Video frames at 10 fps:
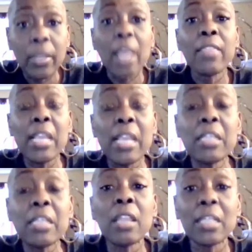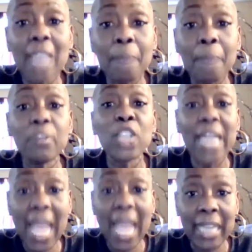these are the type of
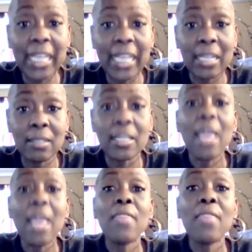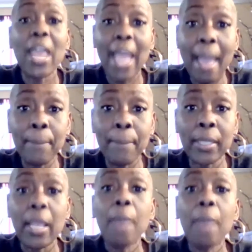shenanigans that happen.
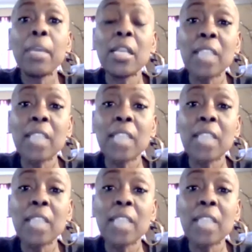Because